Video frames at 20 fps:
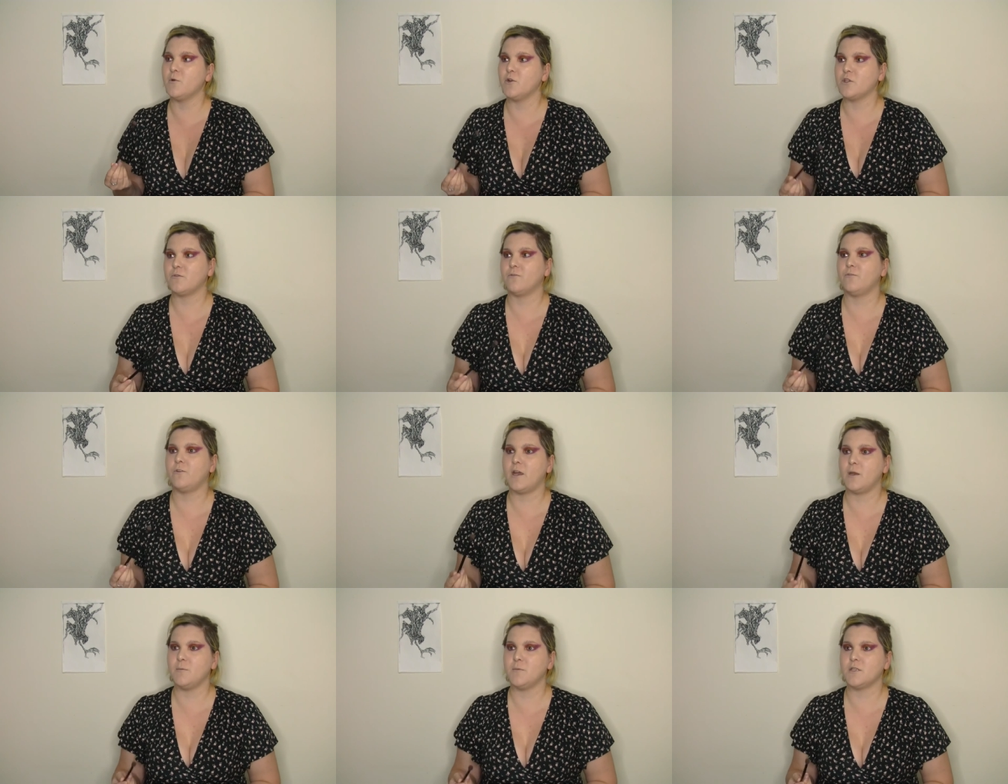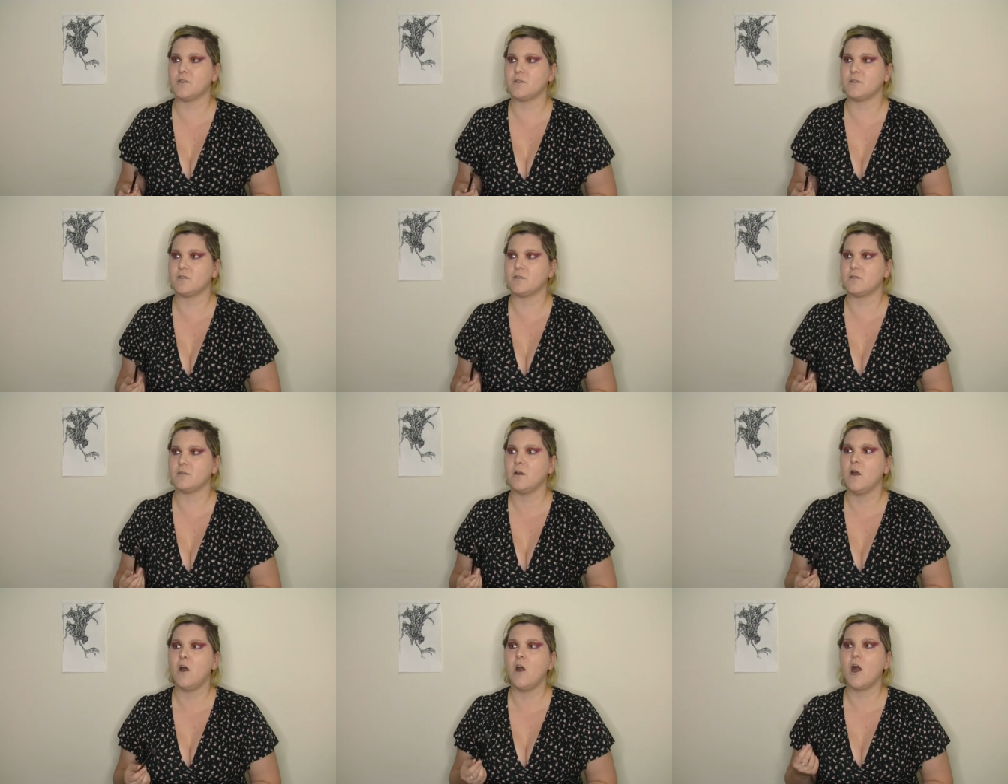most
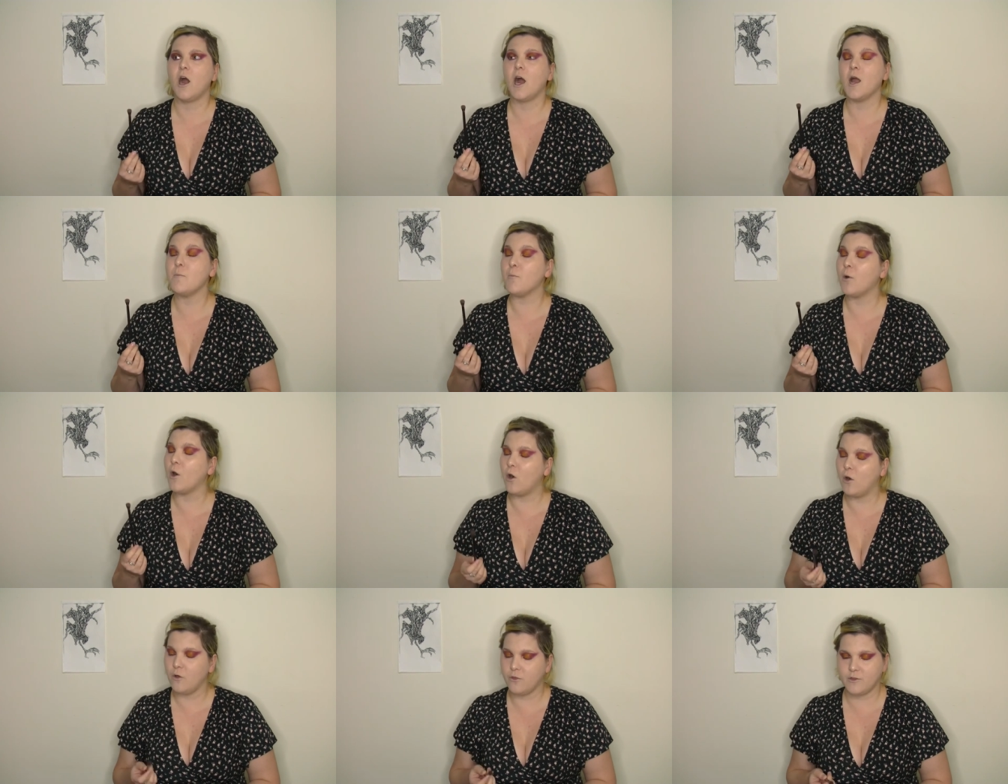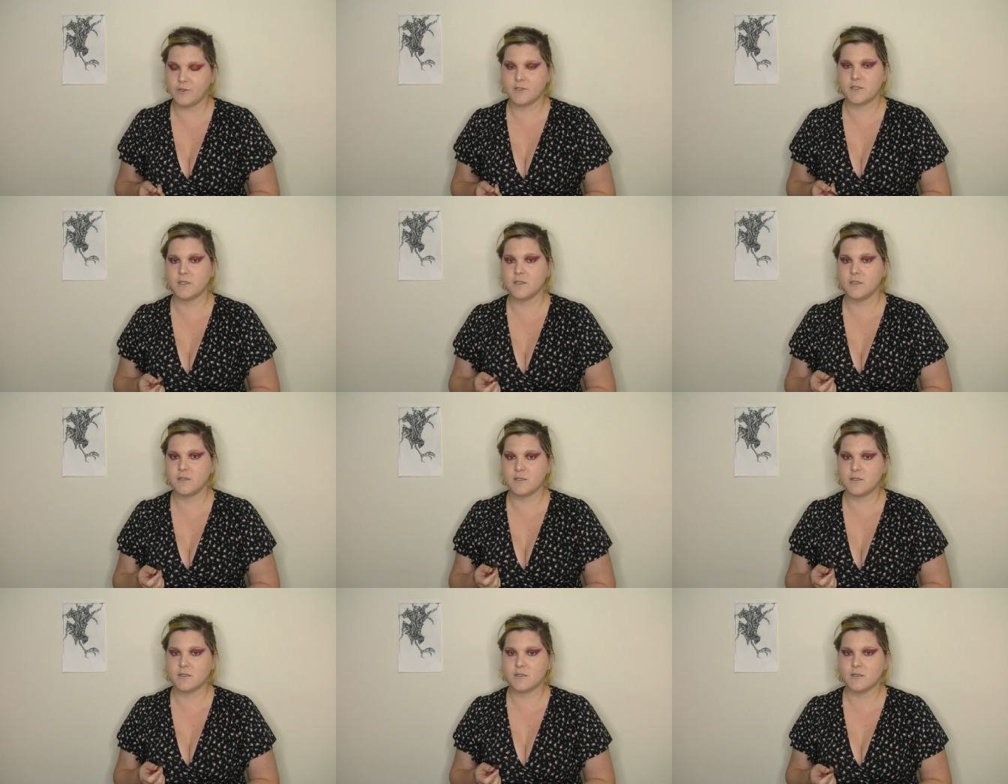famous
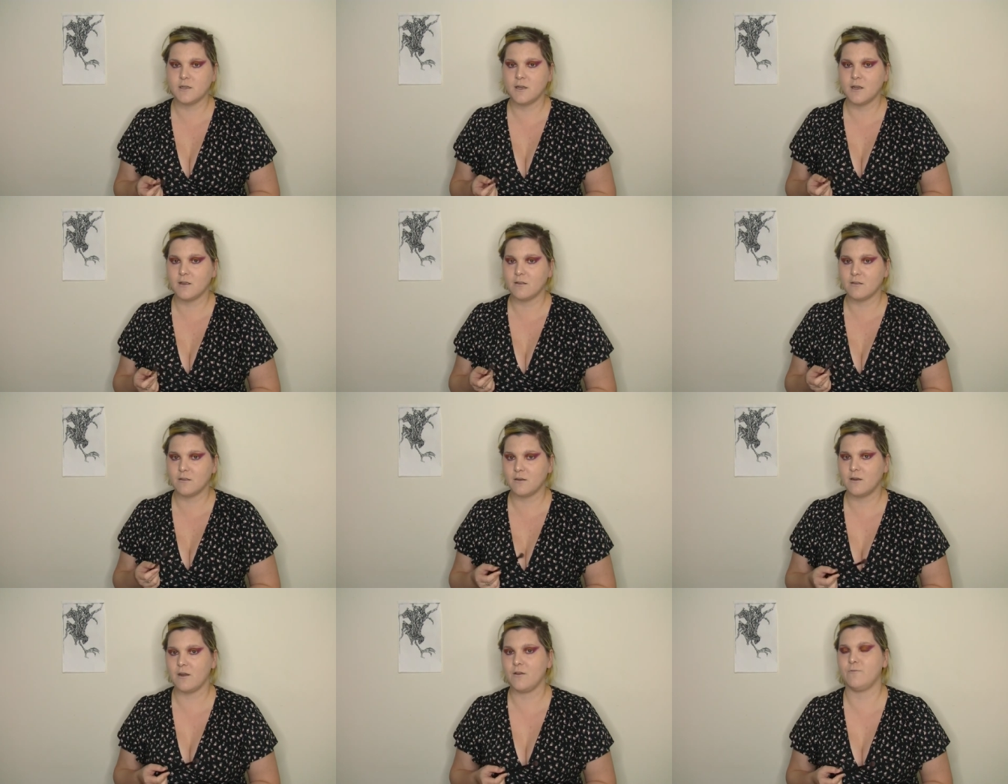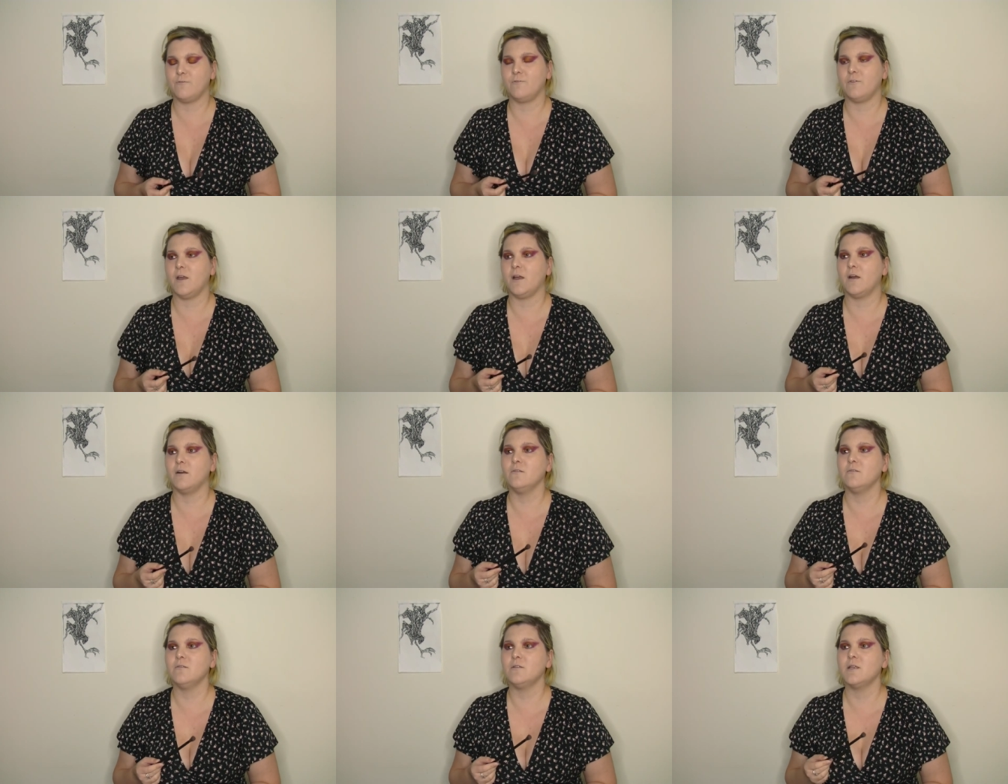hypothesis that I've
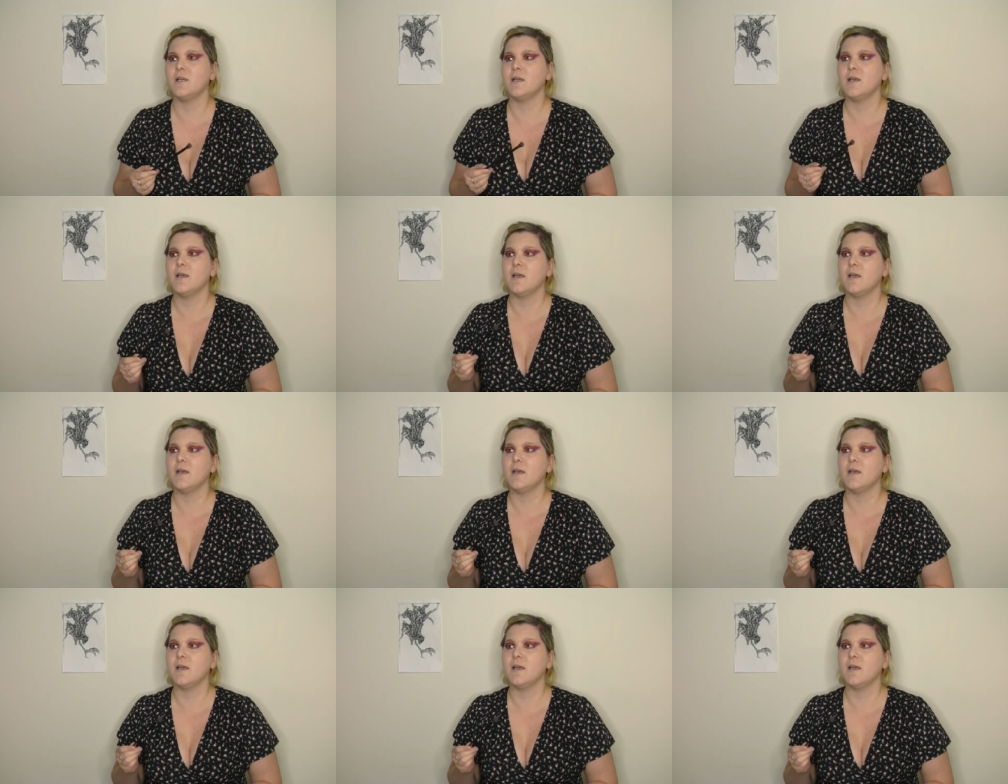found